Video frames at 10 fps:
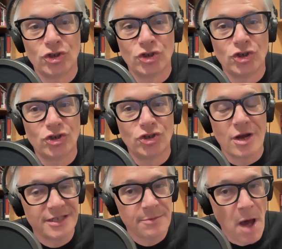
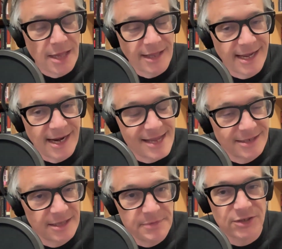just modeling it
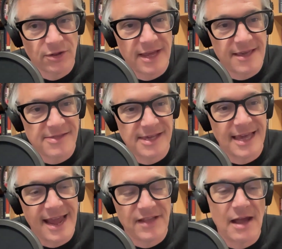against the missile that I
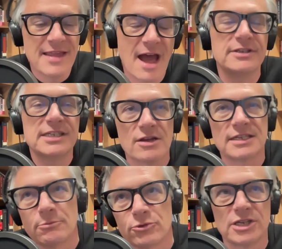think they have now. Now, it still
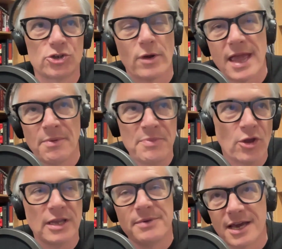has some residual
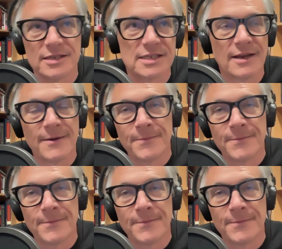capability because,